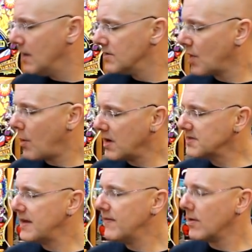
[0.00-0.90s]
So I want to
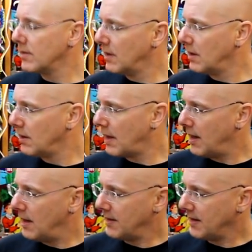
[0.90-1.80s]
save all the little
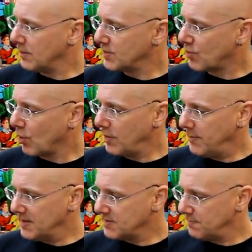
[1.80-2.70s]
yellow scrolly
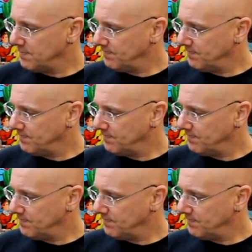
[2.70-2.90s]
bits